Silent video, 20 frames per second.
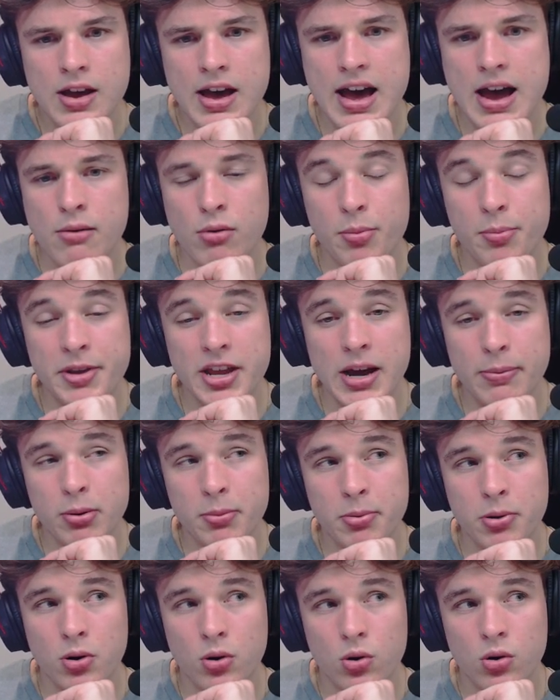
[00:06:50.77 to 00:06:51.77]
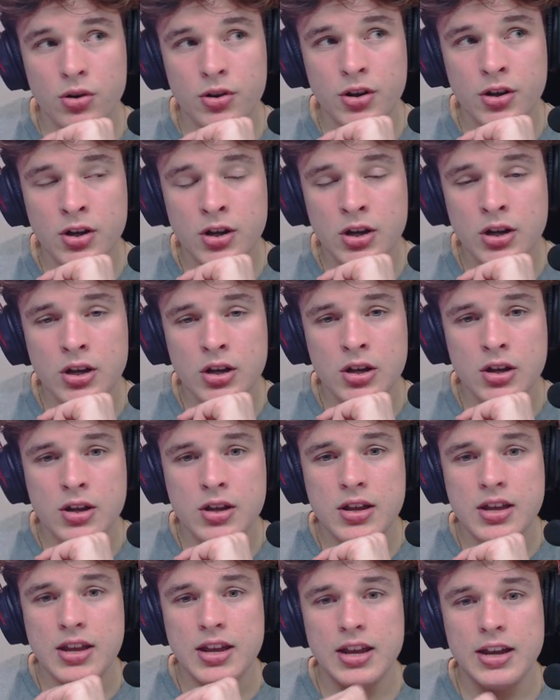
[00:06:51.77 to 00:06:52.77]
and would be up a pawn
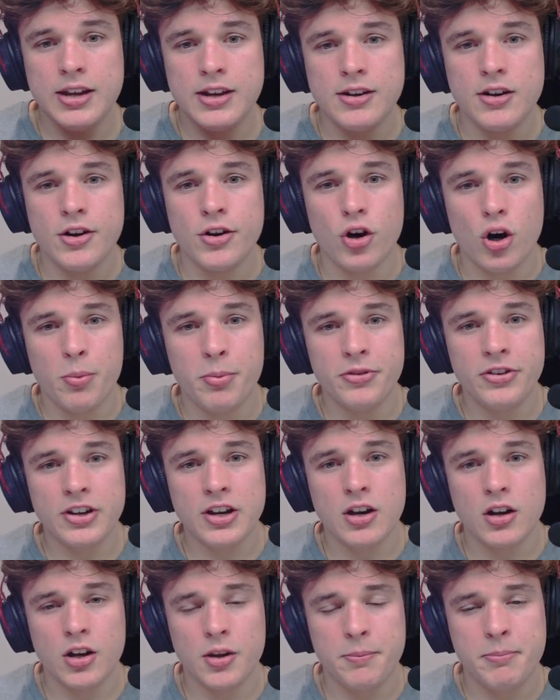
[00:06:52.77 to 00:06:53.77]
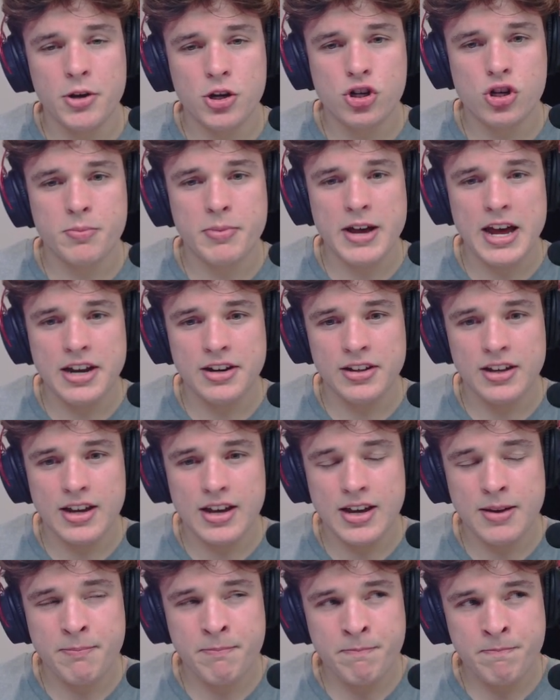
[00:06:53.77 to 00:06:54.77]
in an opposite colored bishop
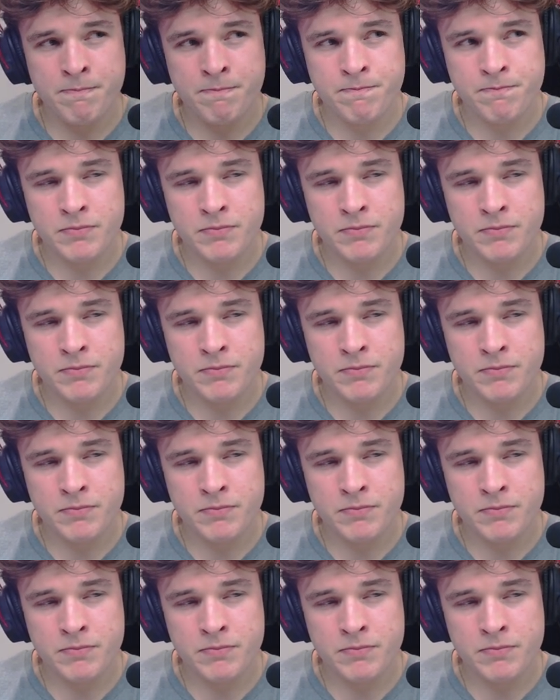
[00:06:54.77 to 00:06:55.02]
endgame.